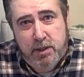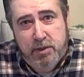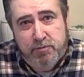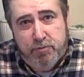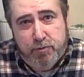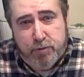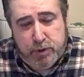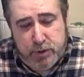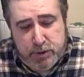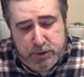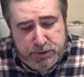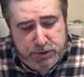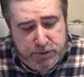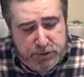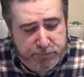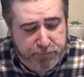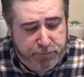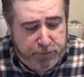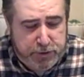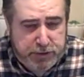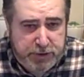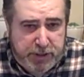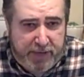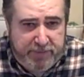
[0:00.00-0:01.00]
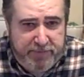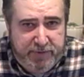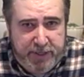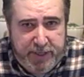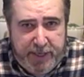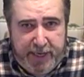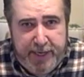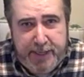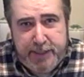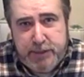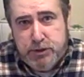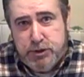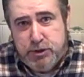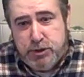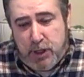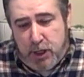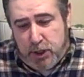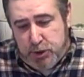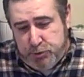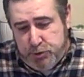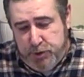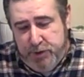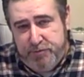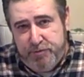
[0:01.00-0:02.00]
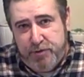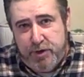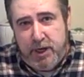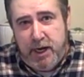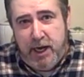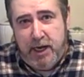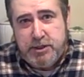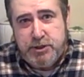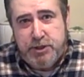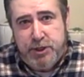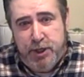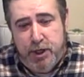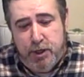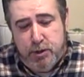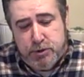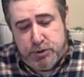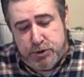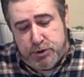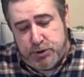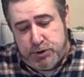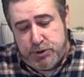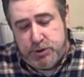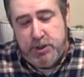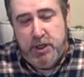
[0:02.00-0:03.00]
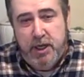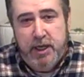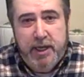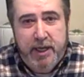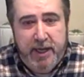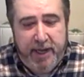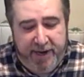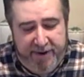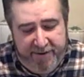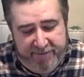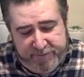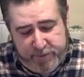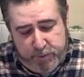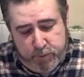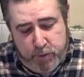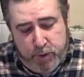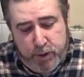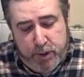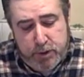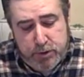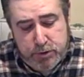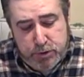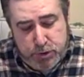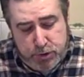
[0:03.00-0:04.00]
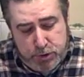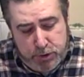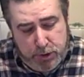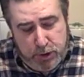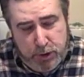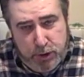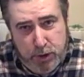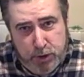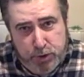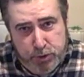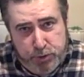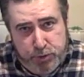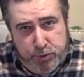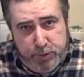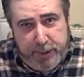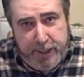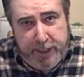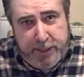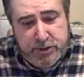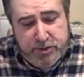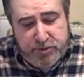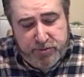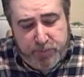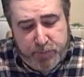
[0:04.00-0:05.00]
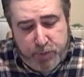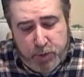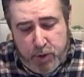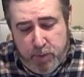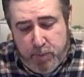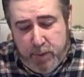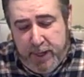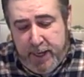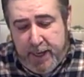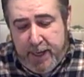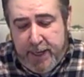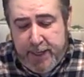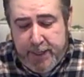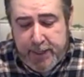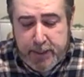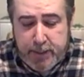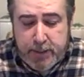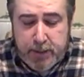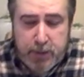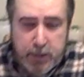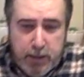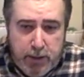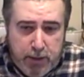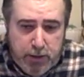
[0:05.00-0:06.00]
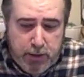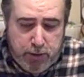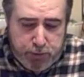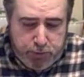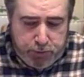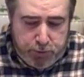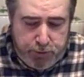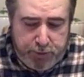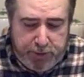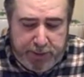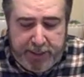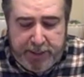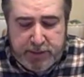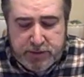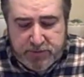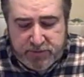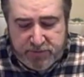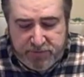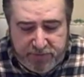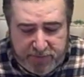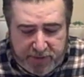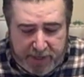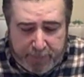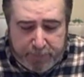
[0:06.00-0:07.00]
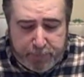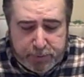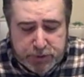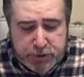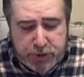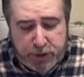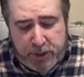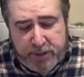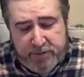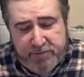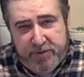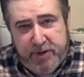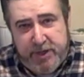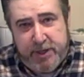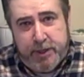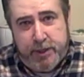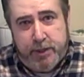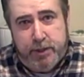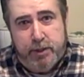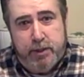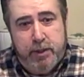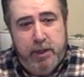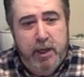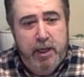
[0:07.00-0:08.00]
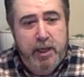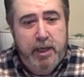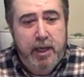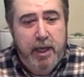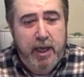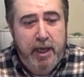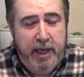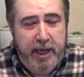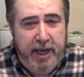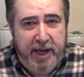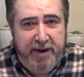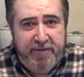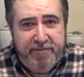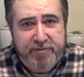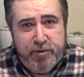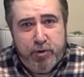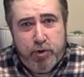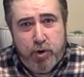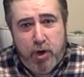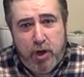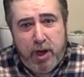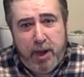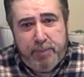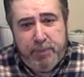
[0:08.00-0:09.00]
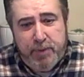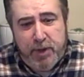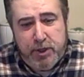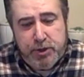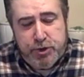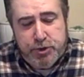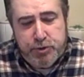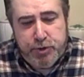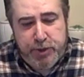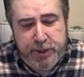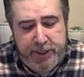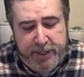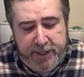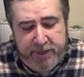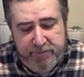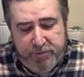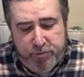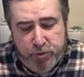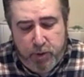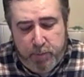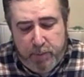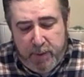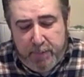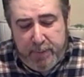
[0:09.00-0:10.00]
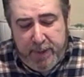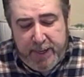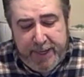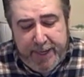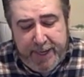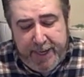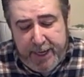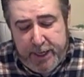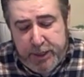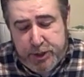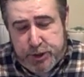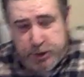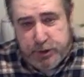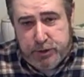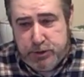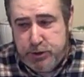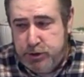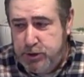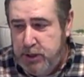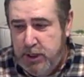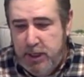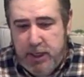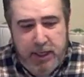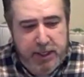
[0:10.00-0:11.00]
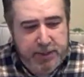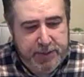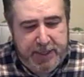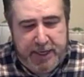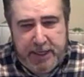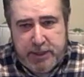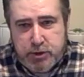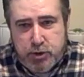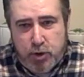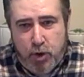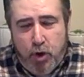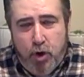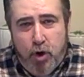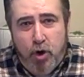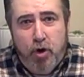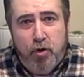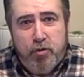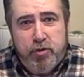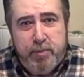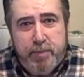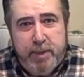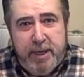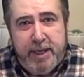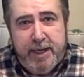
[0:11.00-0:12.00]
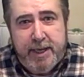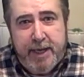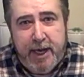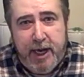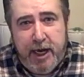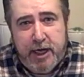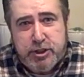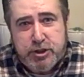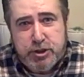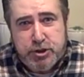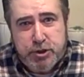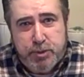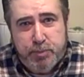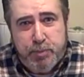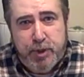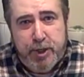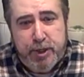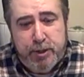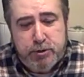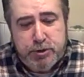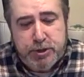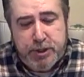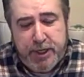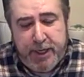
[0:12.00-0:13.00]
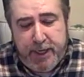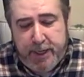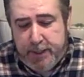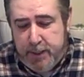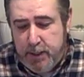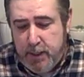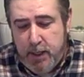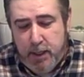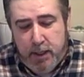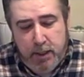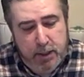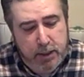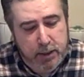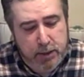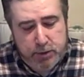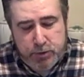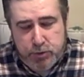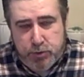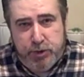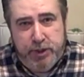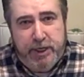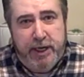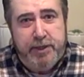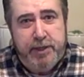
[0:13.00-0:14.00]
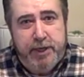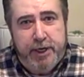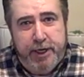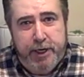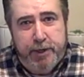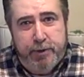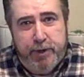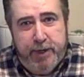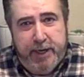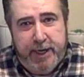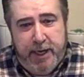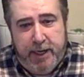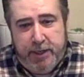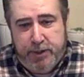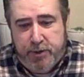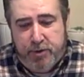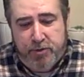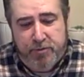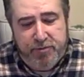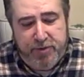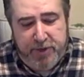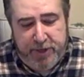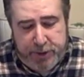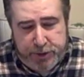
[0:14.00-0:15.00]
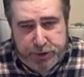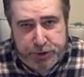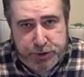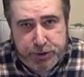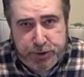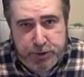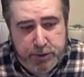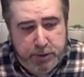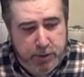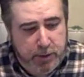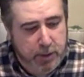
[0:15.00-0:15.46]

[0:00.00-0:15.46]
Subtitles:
for 7 days. I'll treat for coccidiosis. Afterwards, 2 days of probiotic, 2 days of apple cider vinegar. After all I'm done treating for all my medications, then that's all the medications the breeders get till the end of the year again. They're finished.